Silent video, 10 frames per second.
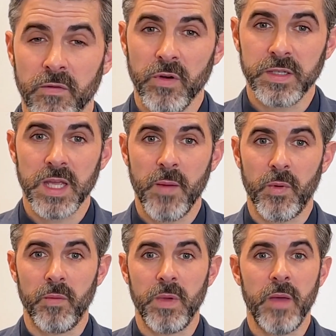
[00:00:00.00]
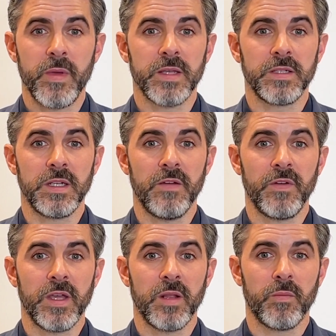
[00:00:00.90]
For example, maybe a
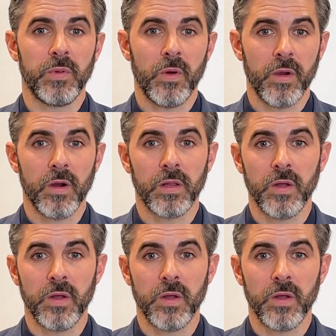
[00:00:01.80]
significant employer